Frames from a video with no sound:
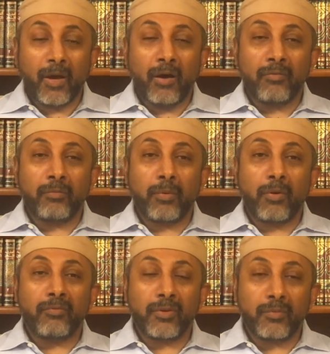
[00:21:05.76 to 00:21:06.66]
of
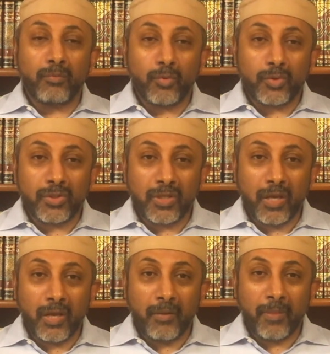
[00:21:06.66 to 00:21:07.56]
Prophet
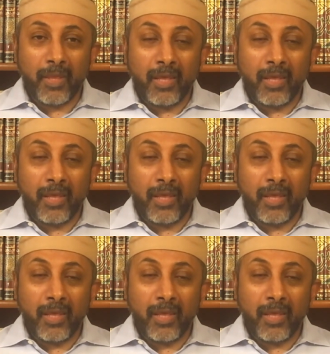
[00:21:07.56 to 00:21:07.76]
Musa